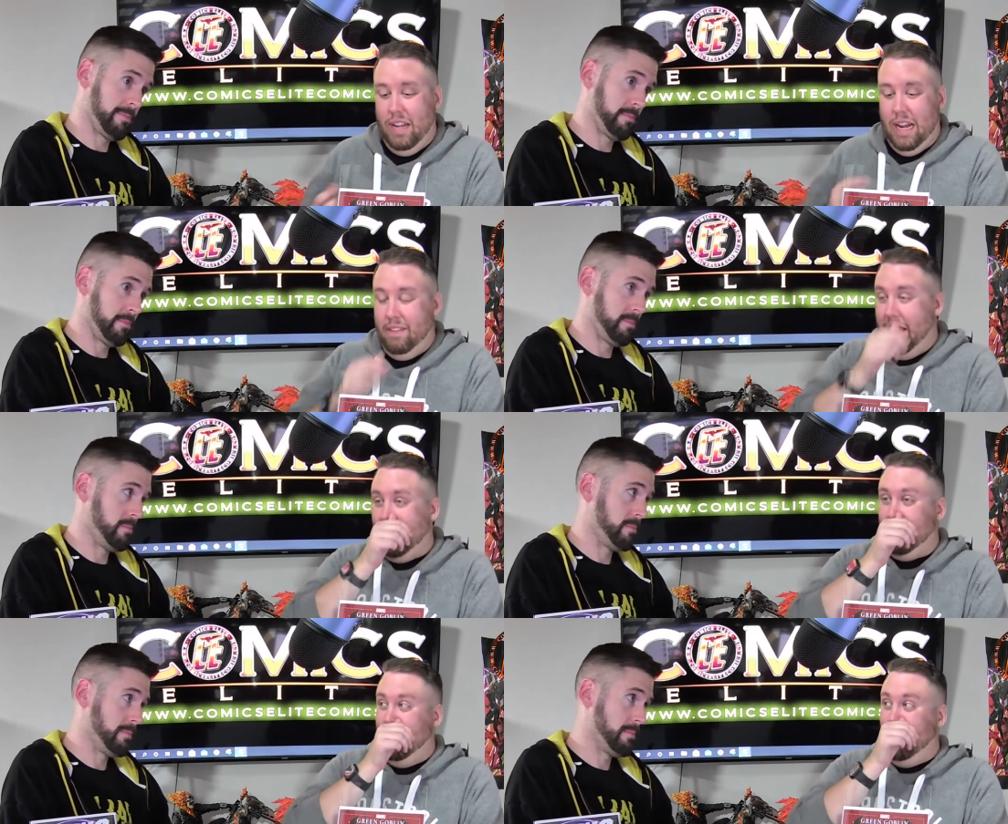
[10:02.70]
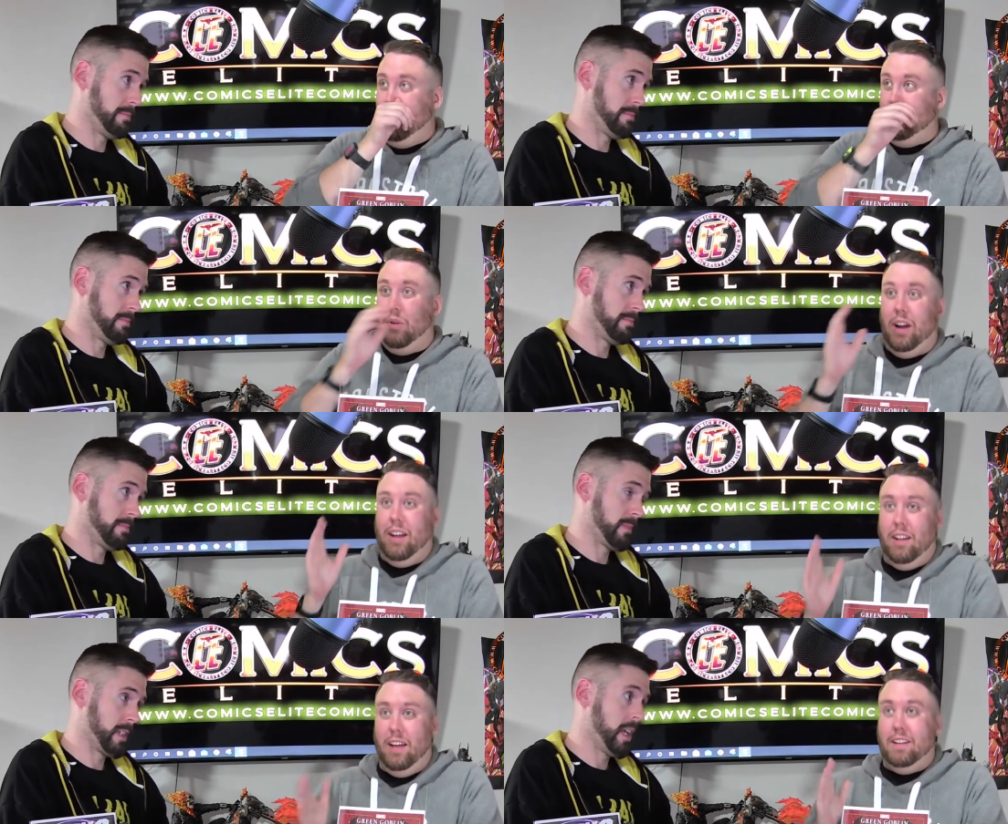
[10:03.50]
Speaker 1: And that's another reason why I
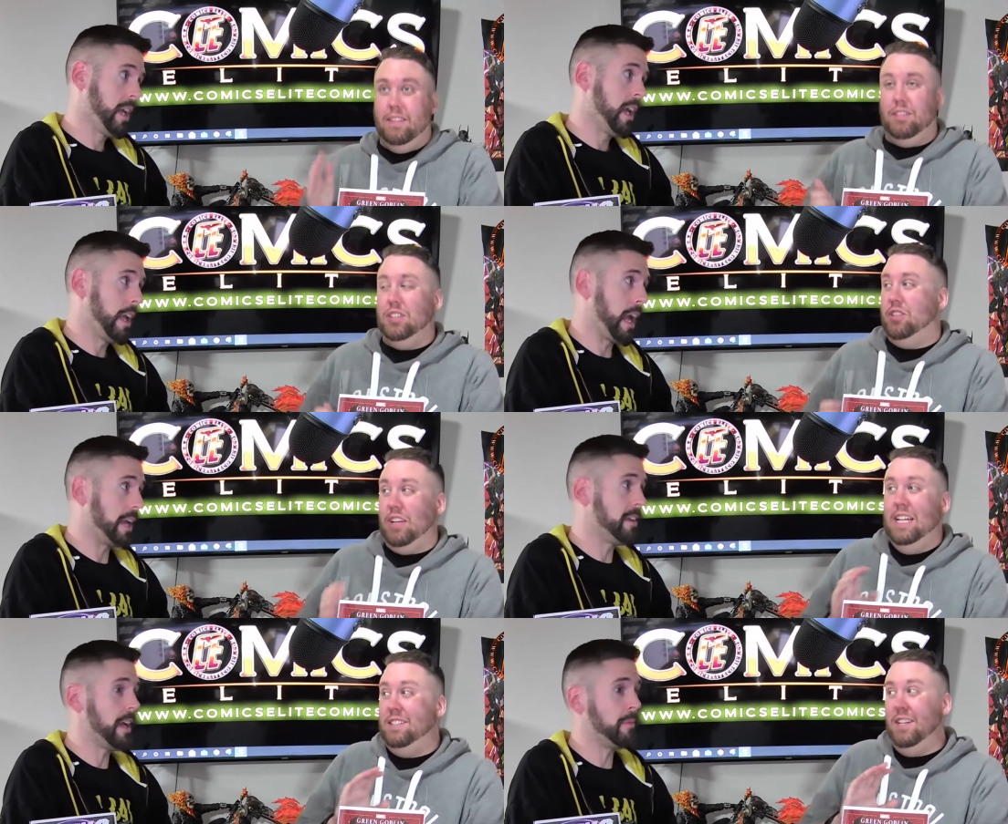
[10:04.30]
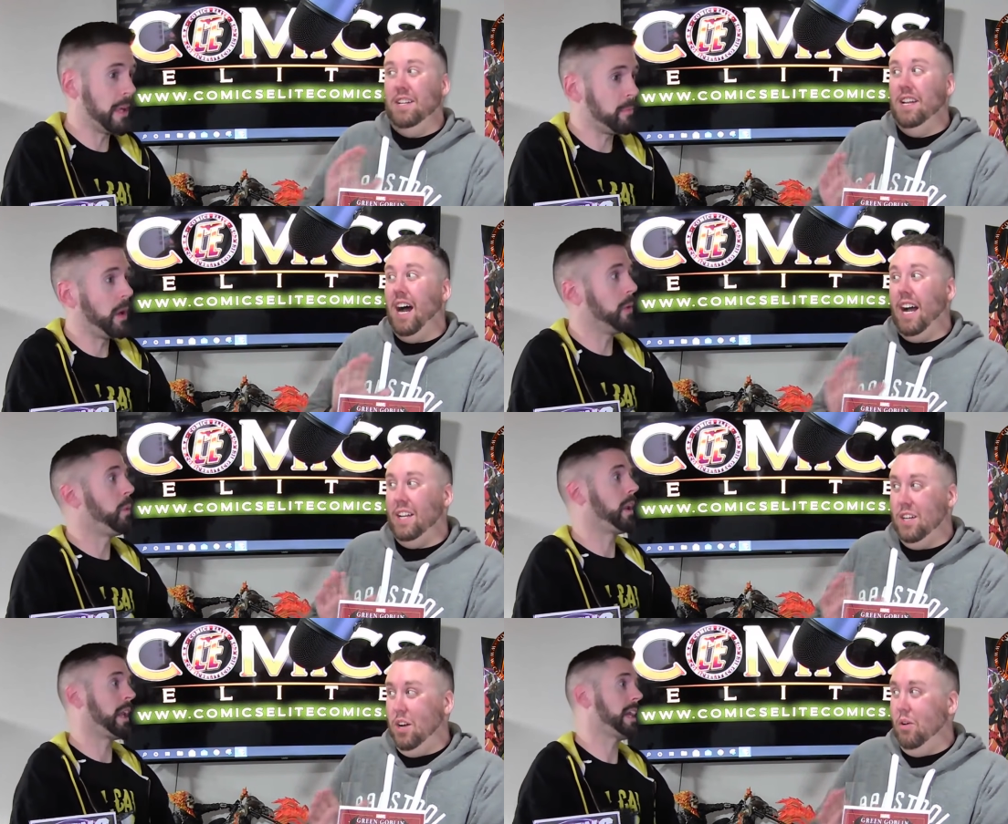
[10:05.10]
like this issue, because
Speaker 2: it did like, not
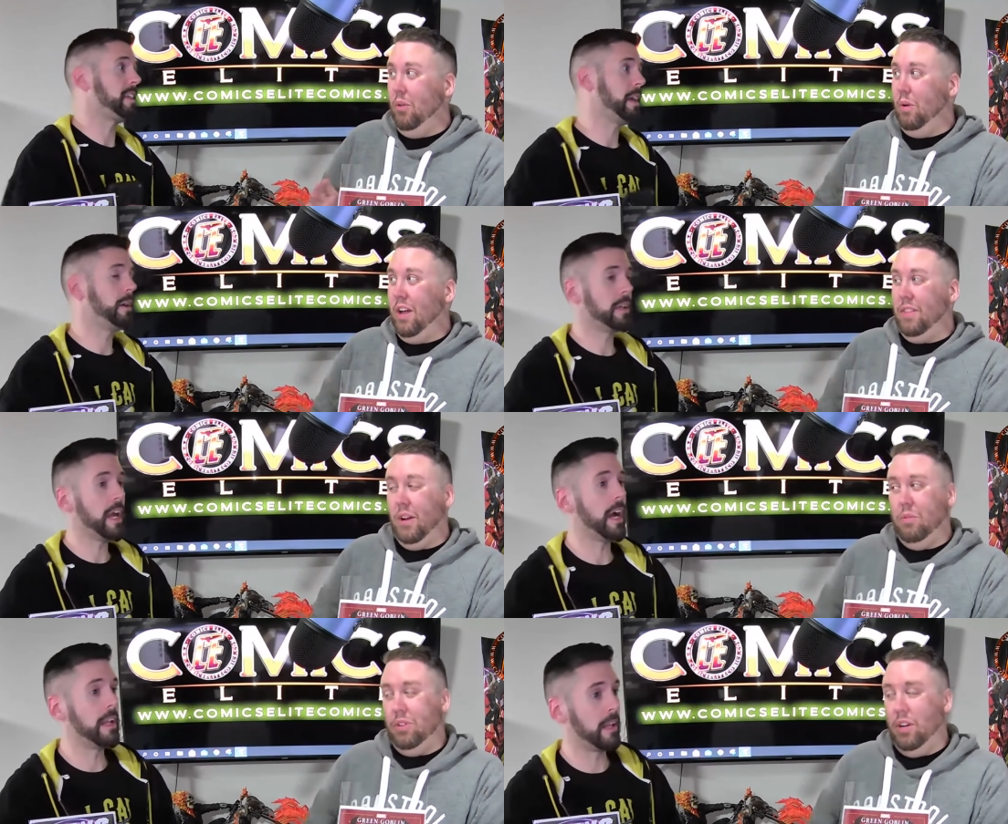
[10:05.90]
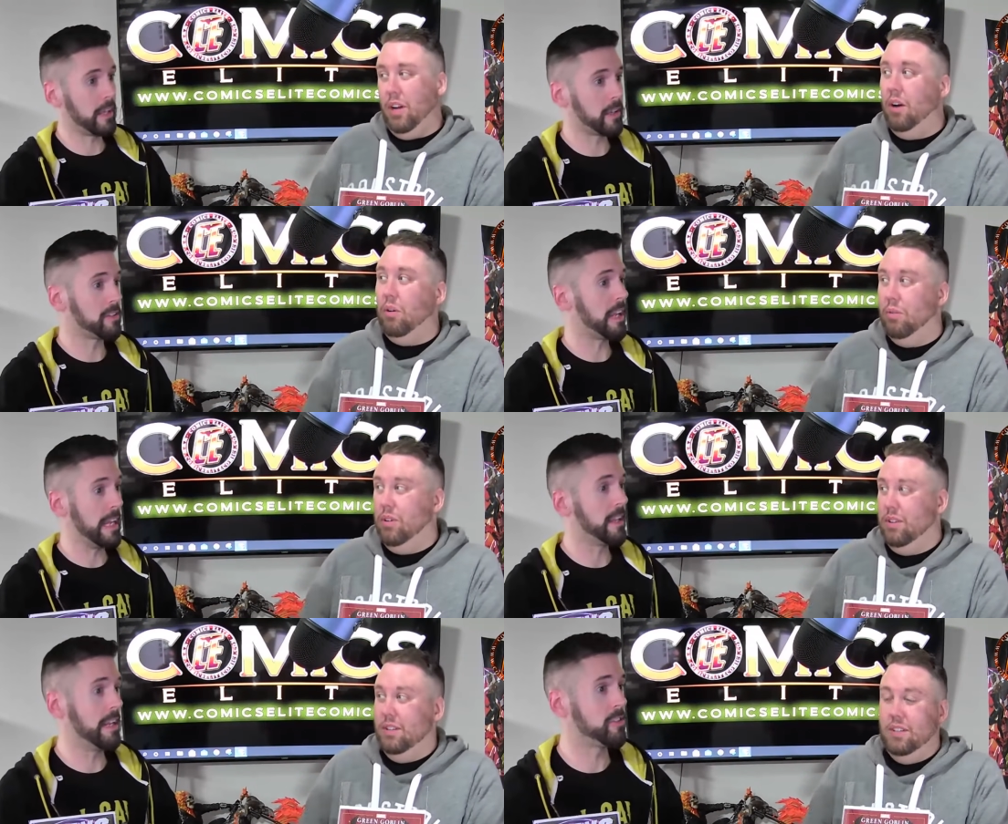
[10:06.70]
like, go like, the way I thought yeah, it was going to go.
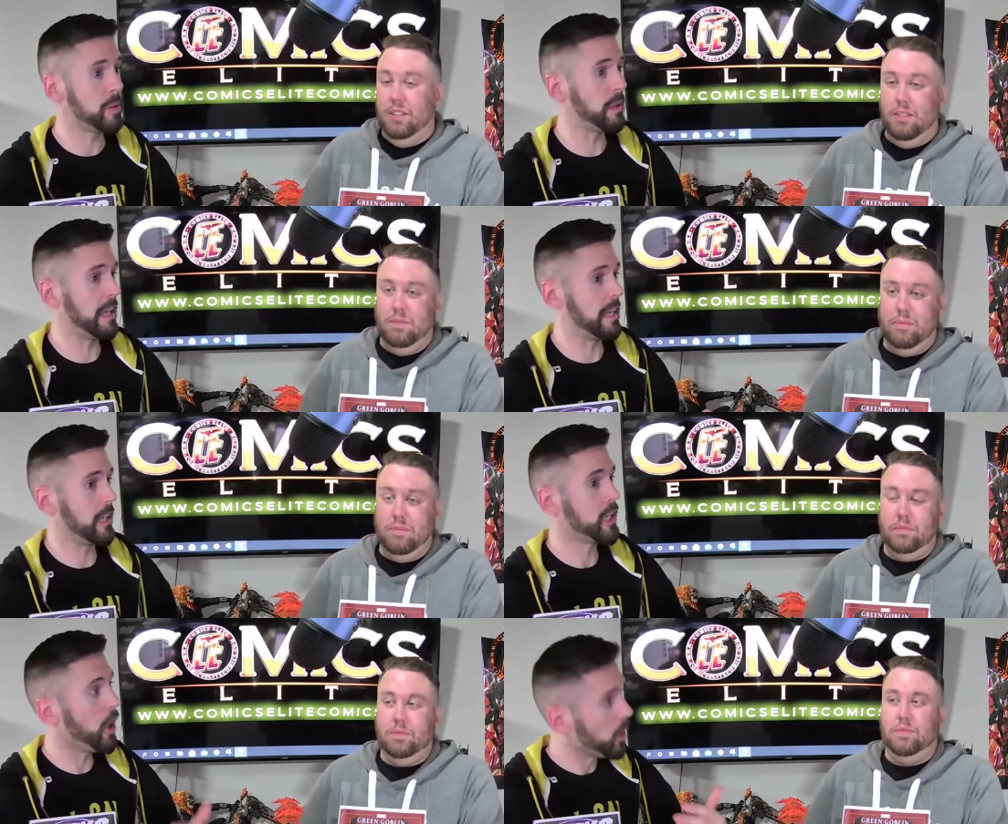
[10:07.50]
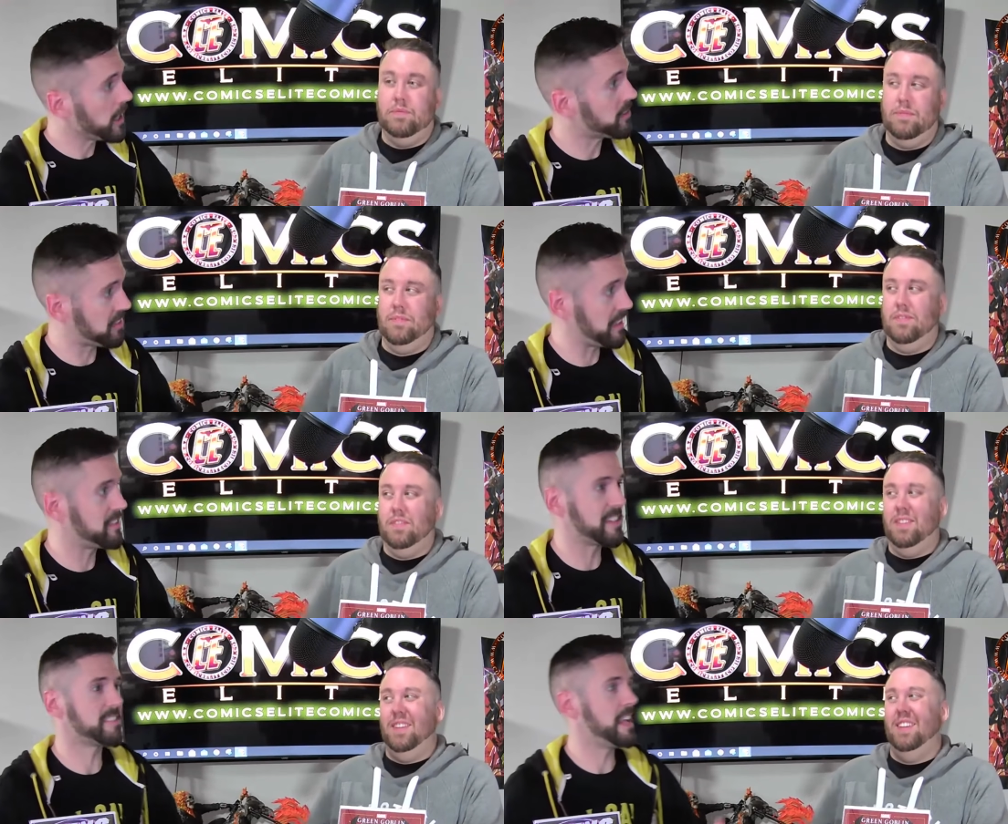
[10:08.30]
It is good, but it, yo, it's
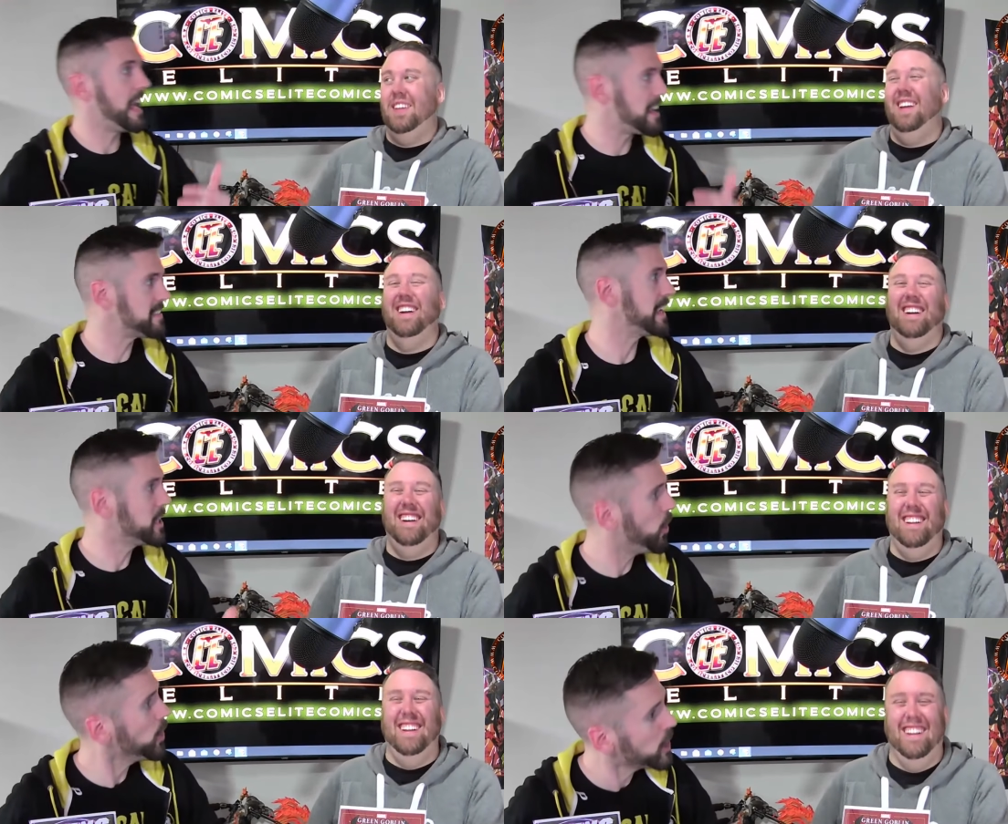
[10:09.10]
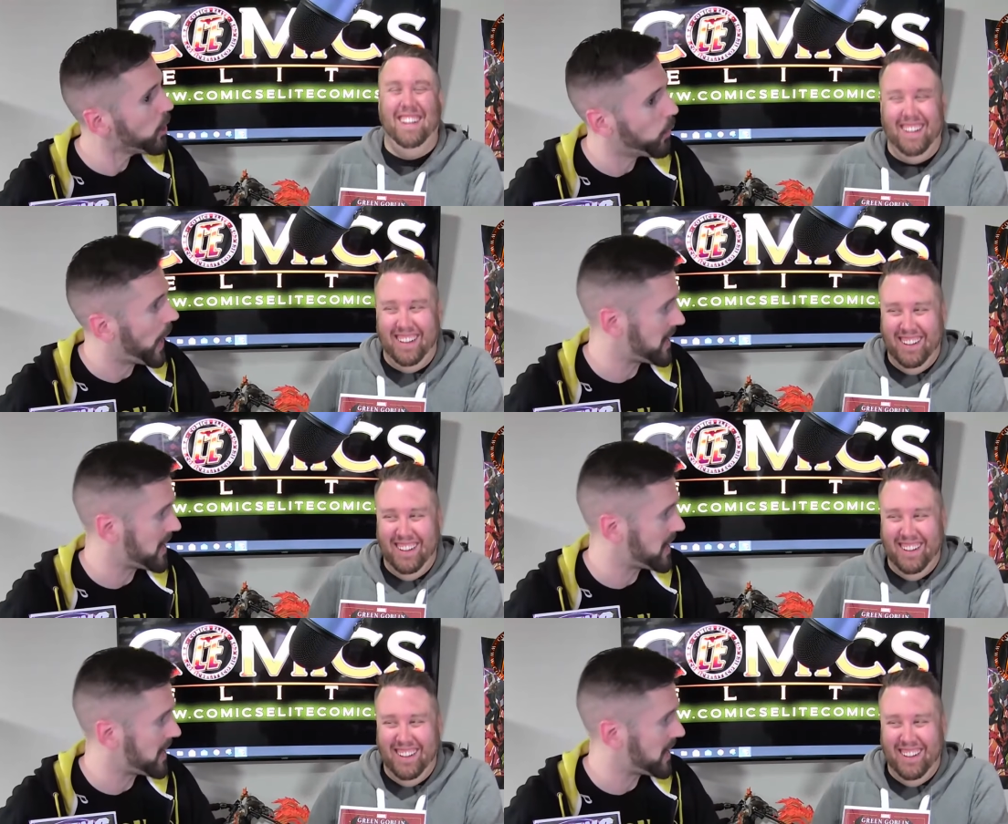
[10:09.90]
it's just it has that yo-yo